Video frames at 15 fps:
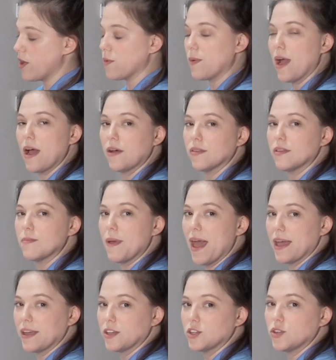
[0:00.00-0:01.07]
around the
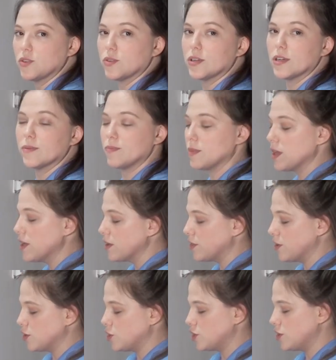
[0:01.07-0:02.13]
baggage door.
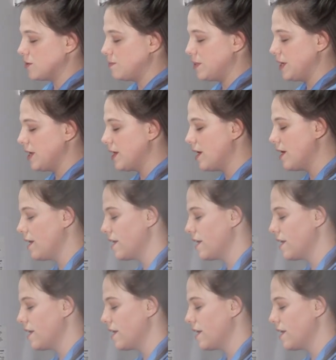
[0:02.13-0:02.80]
There should be